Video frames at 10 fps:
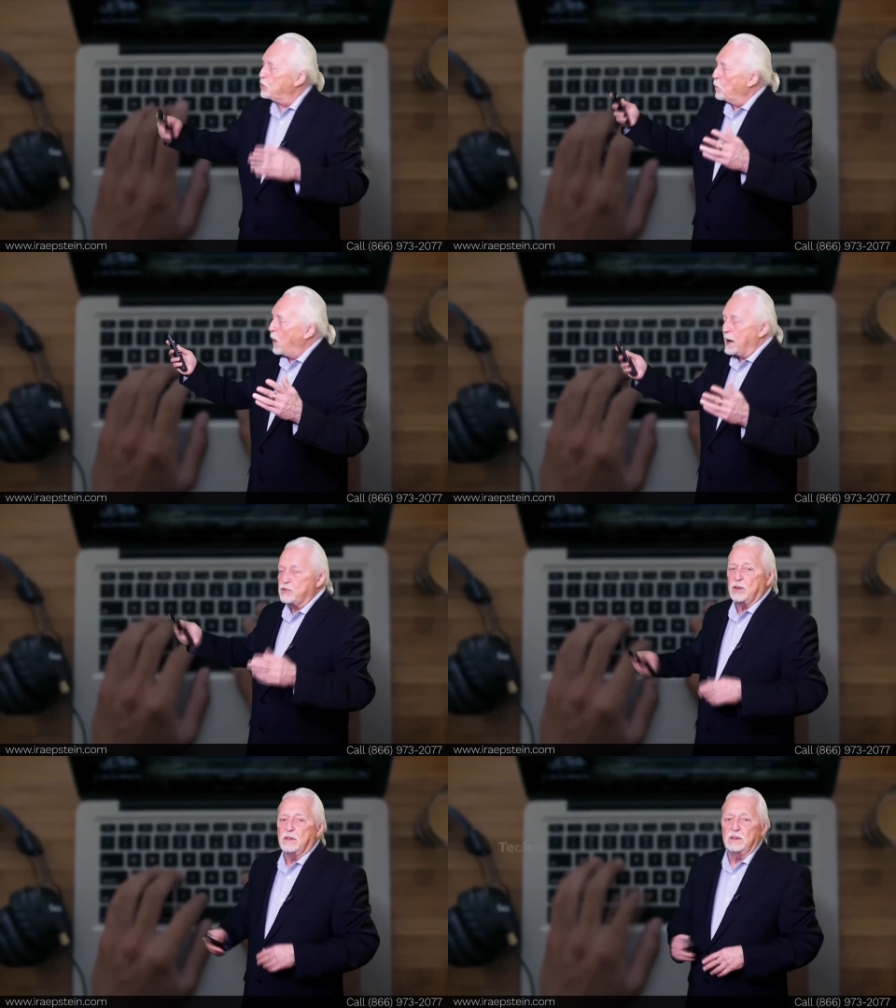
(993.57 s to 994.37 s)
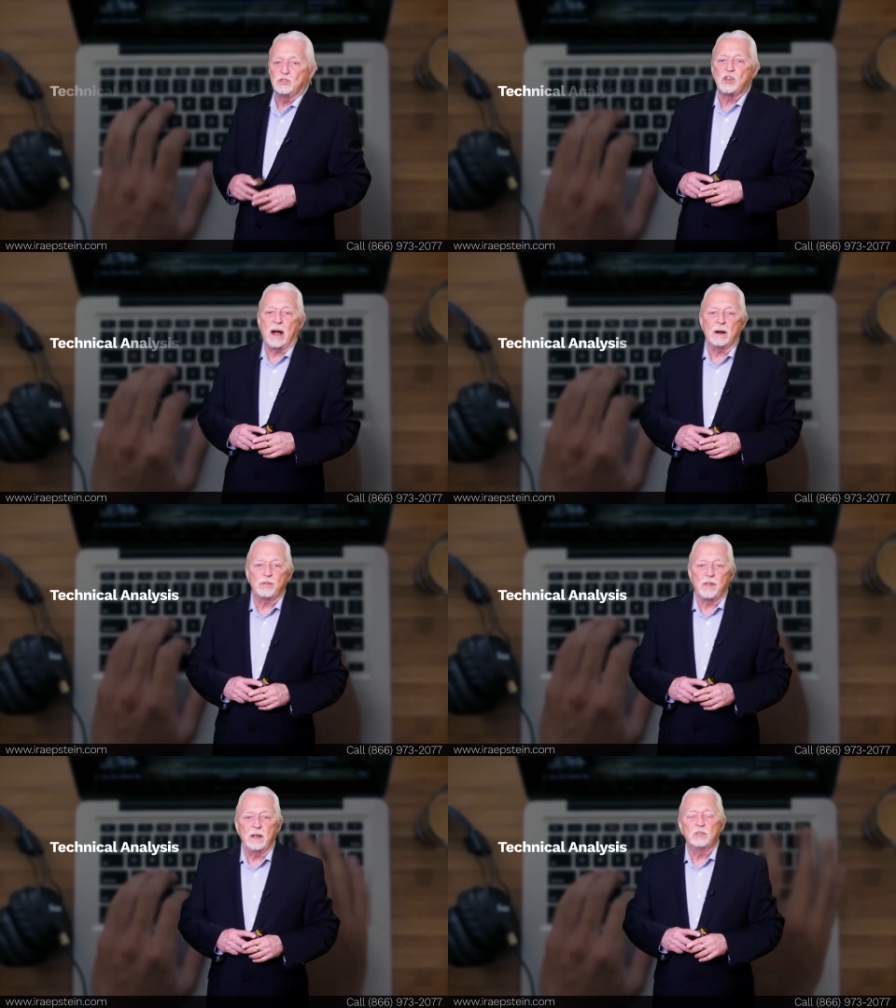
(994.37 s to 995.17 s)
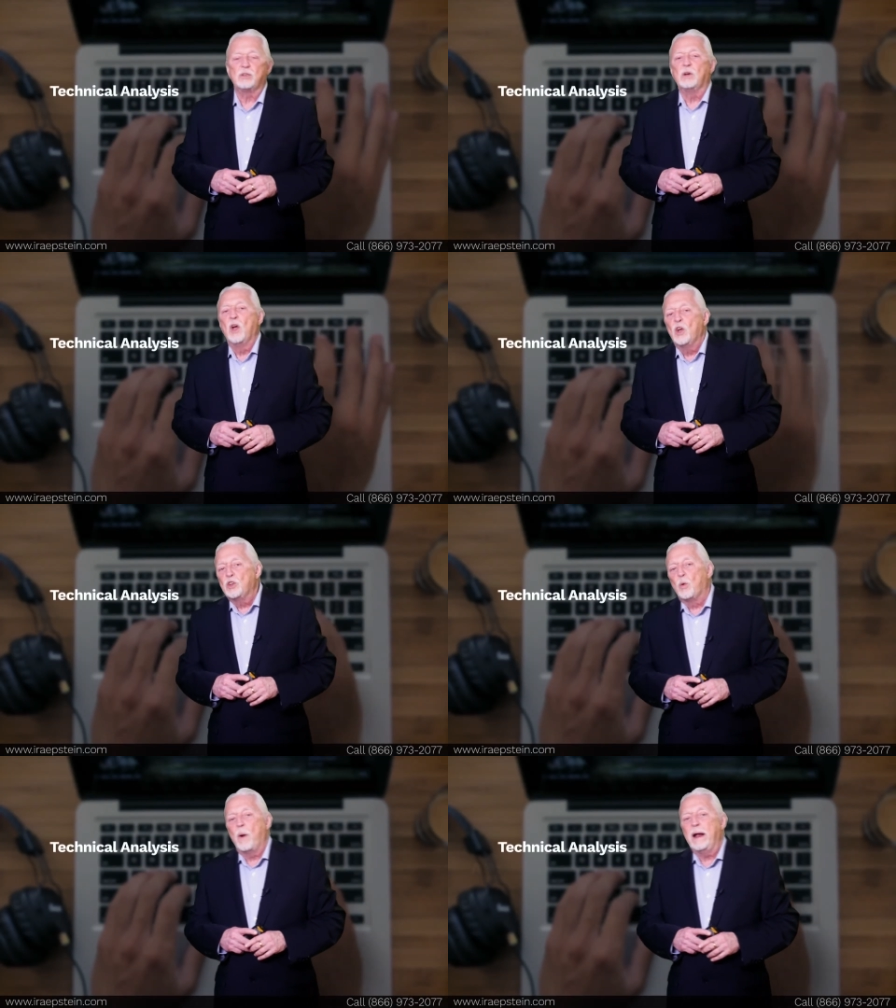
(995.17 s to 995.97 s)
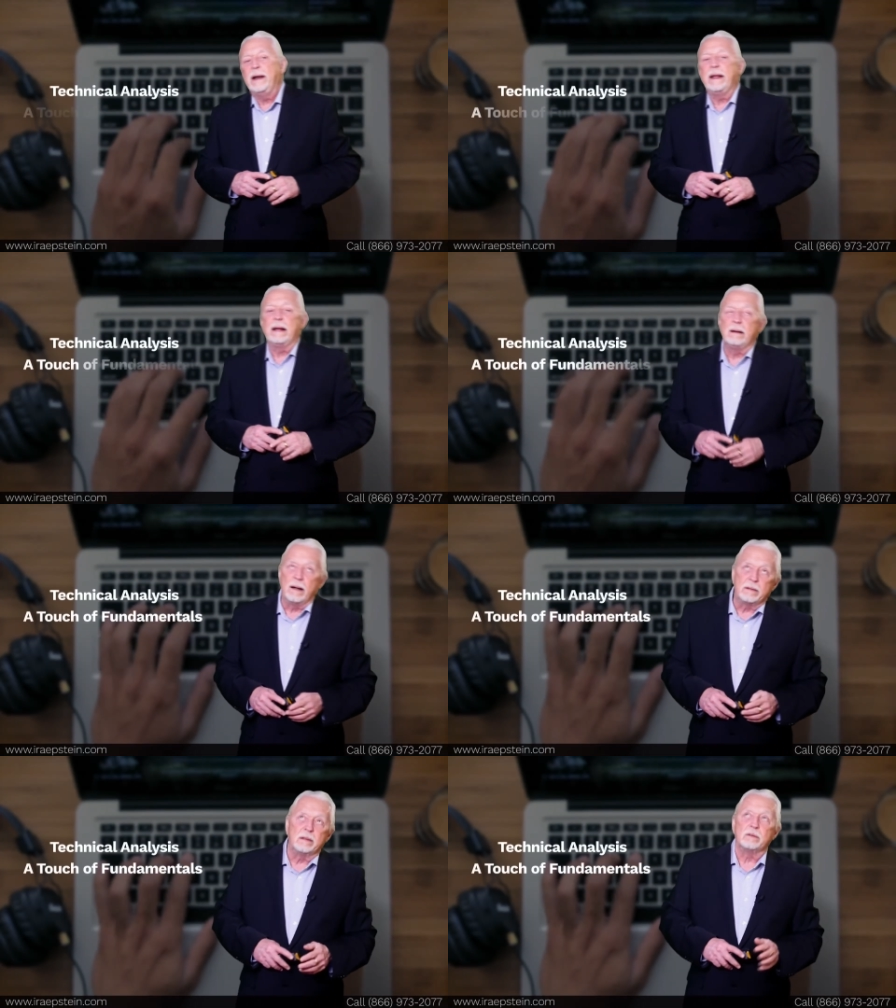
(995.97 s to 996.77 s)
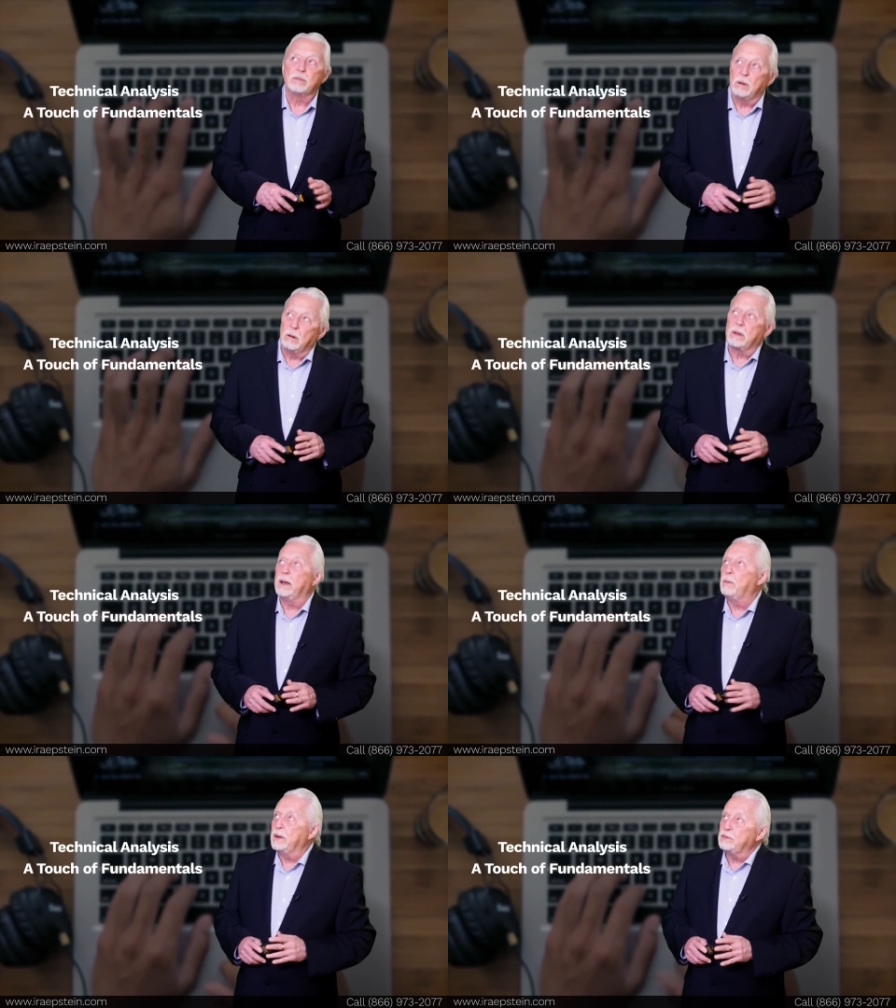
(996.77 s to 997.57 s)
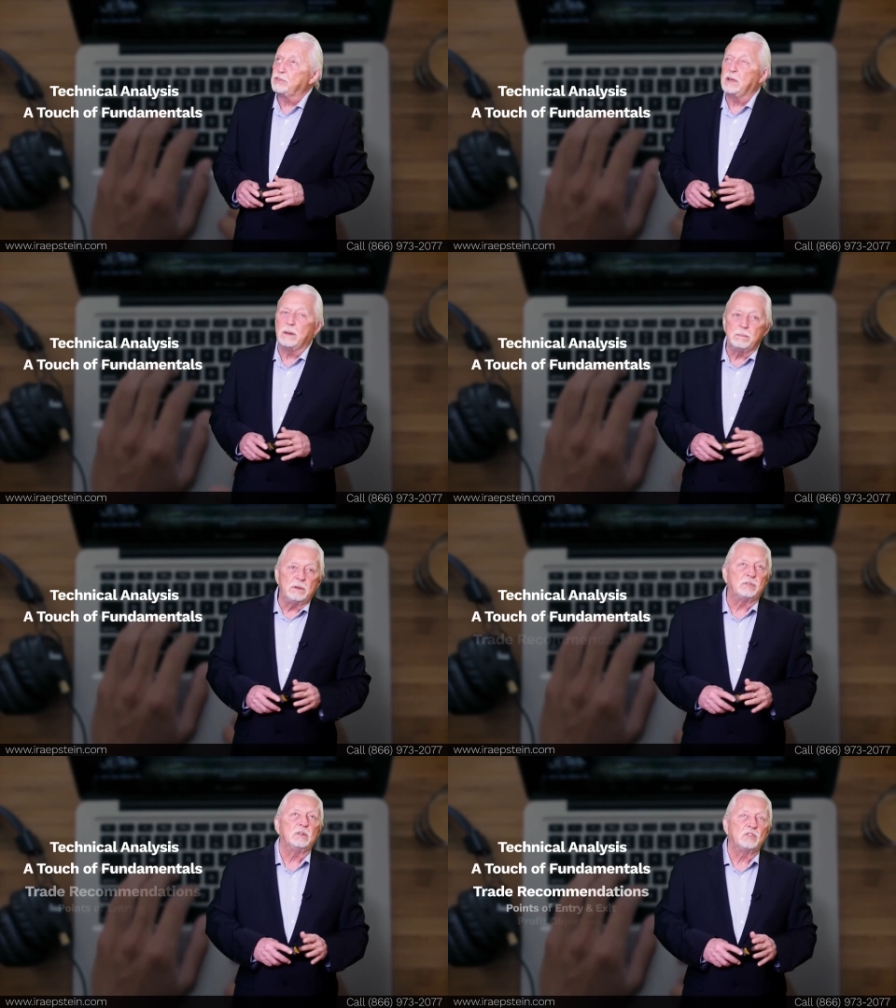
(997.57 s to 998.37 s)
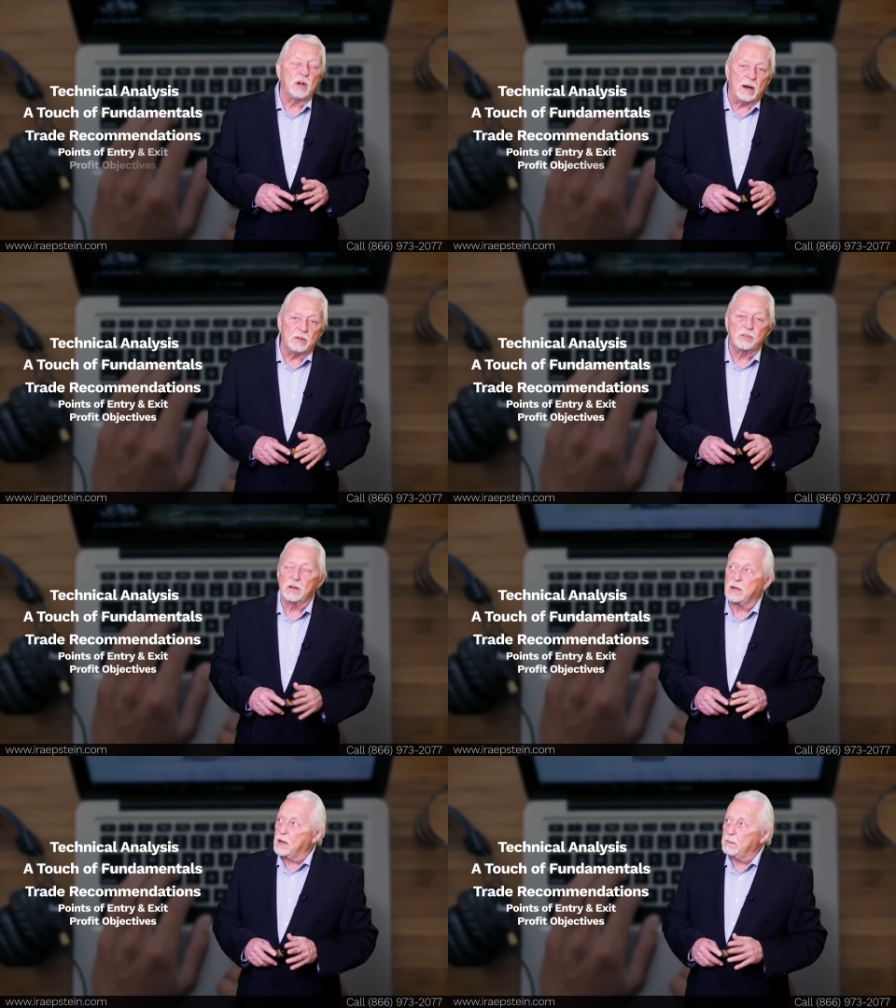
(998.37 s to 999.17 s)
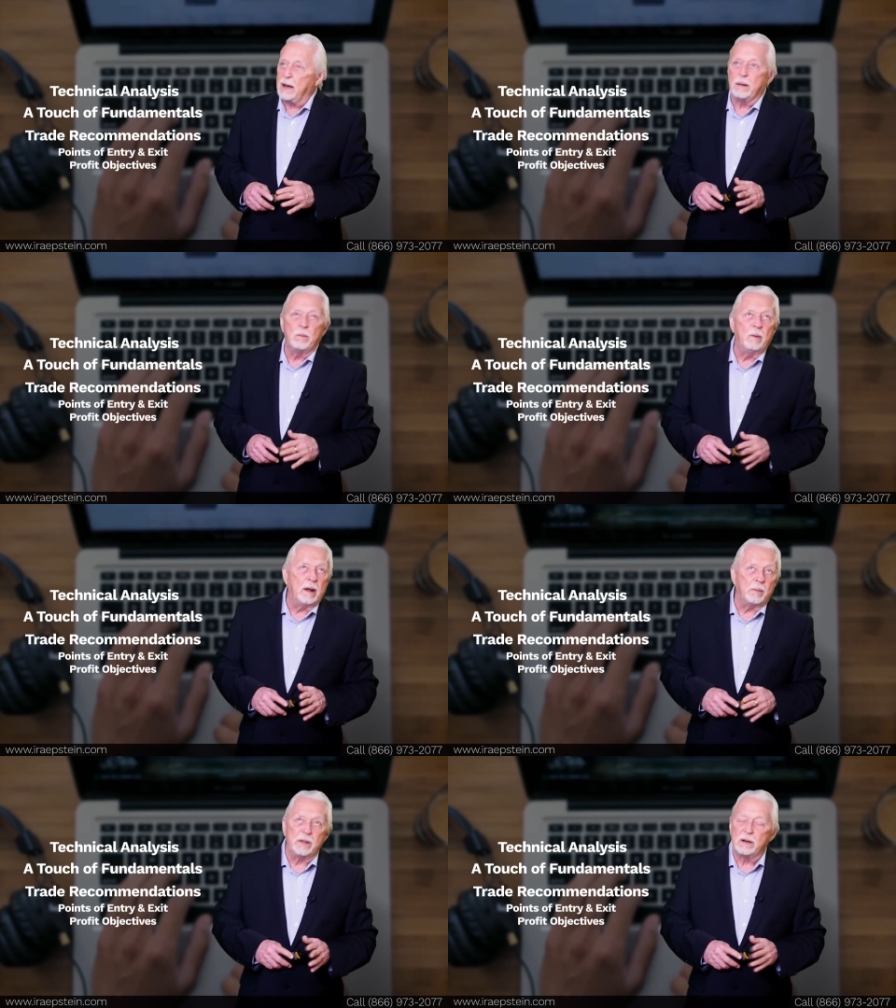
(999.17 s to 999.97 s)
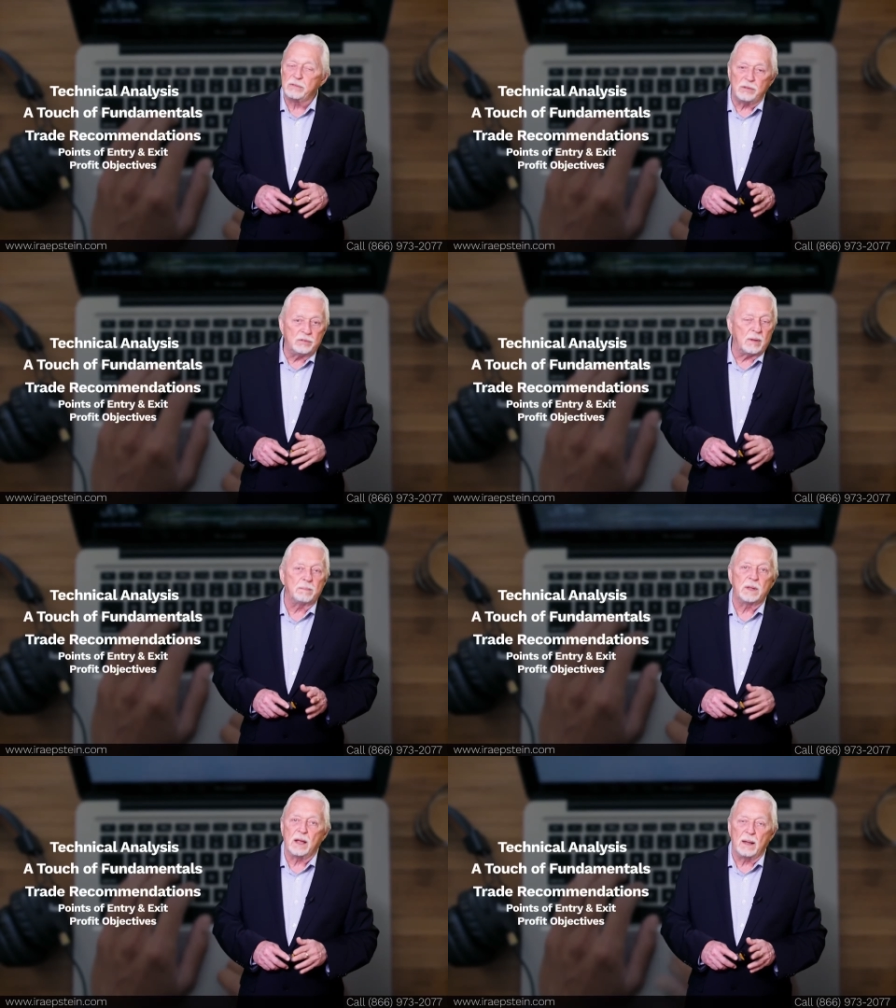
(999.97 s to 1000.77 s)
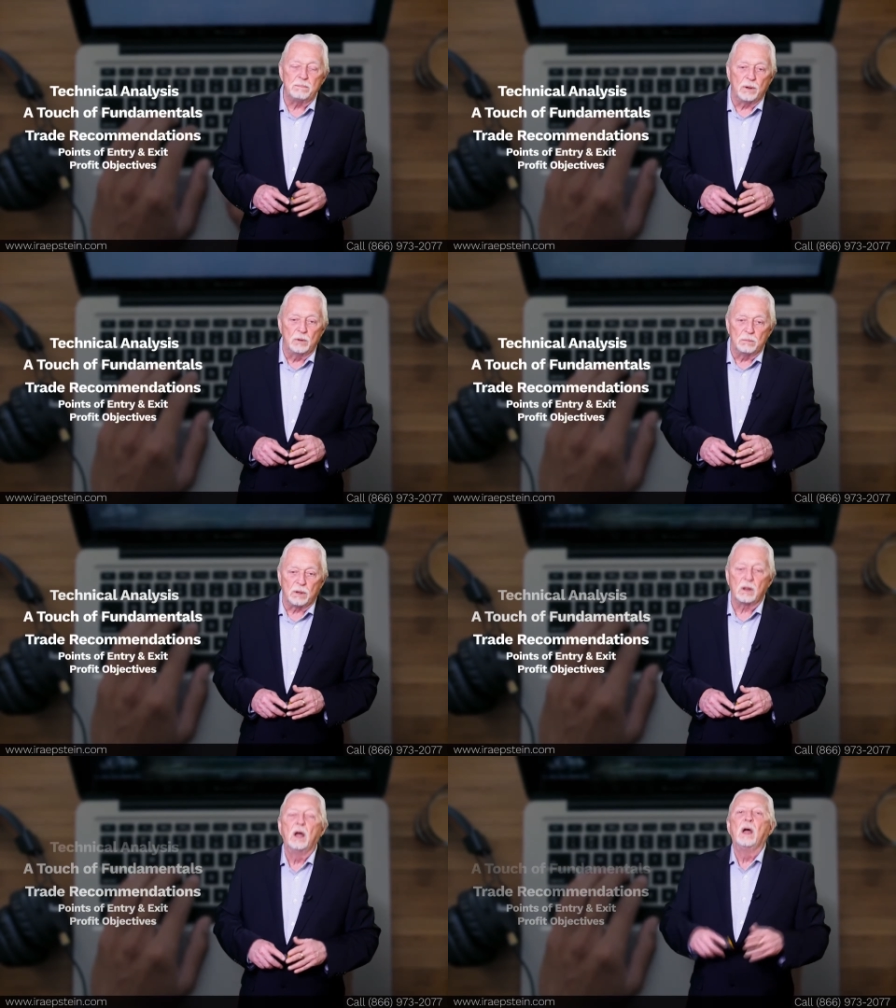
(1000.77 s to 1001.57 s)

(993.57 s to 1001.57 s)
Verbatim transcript: you're watching these chart things or you're waiting like this, okay, when CNBC chartist going to come on? When are we going to see something on Bloomberg?